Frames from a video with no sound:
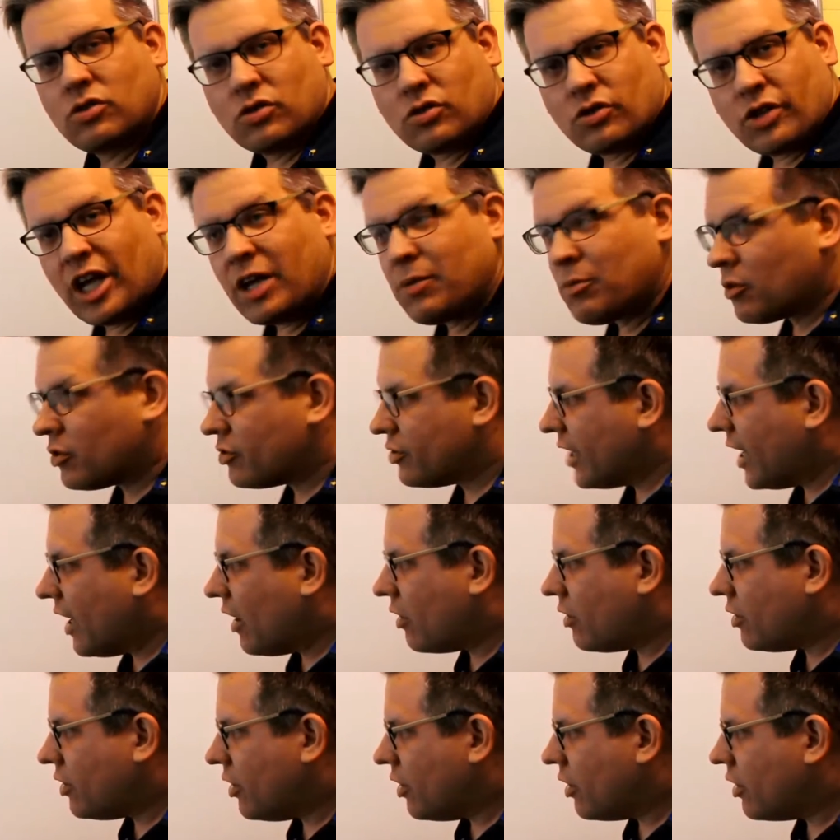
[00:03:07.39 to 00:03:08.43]
labeled
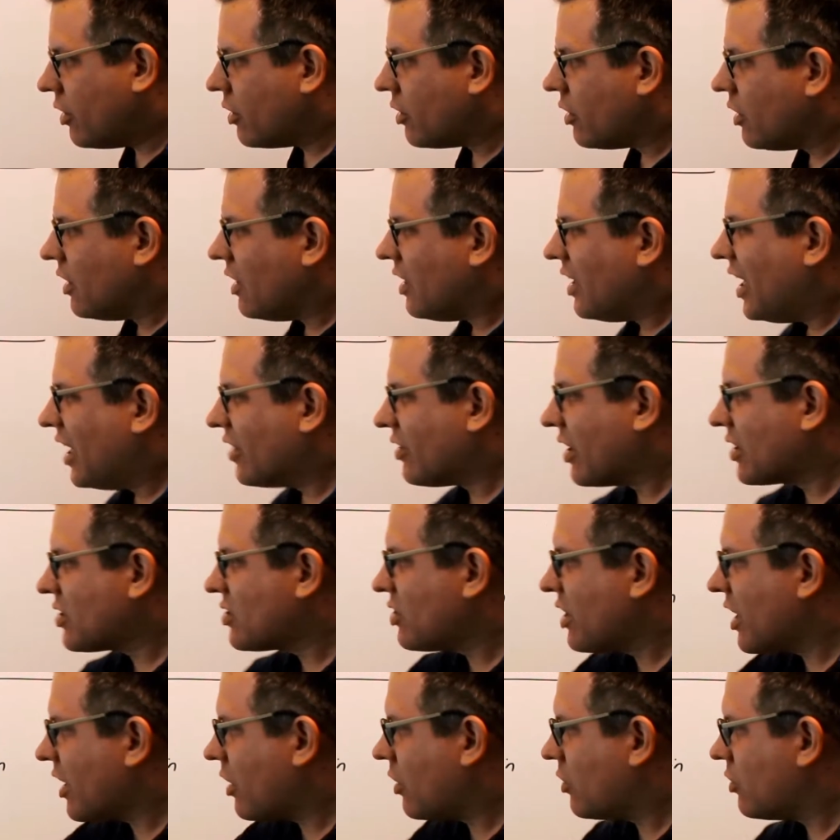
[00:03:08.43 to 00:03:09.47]
down here, and let's
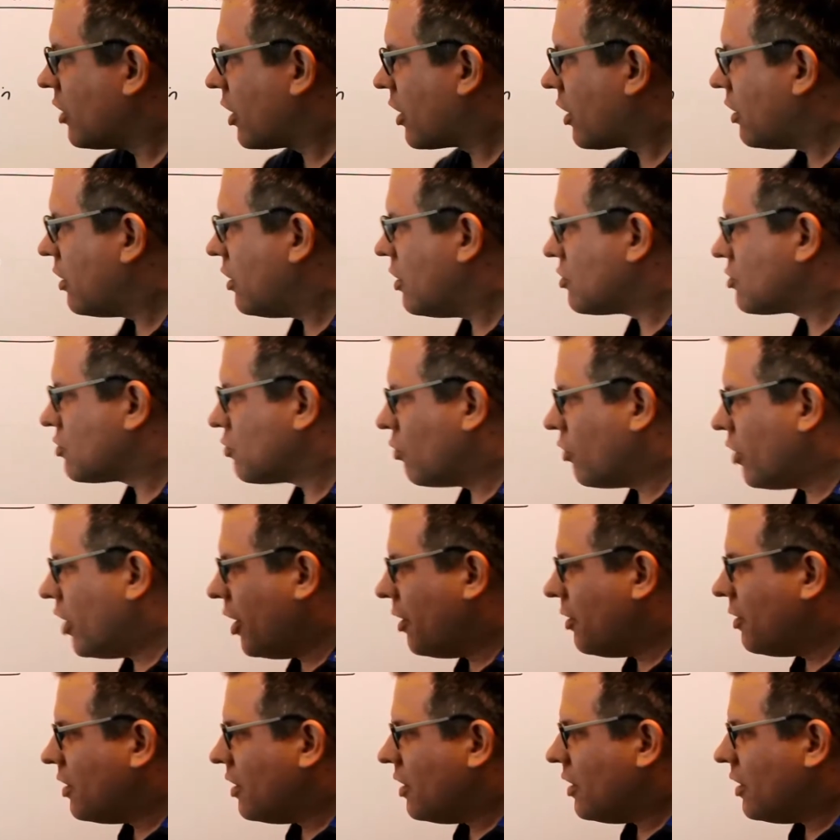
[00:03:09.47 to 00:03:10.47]
take a look at each one.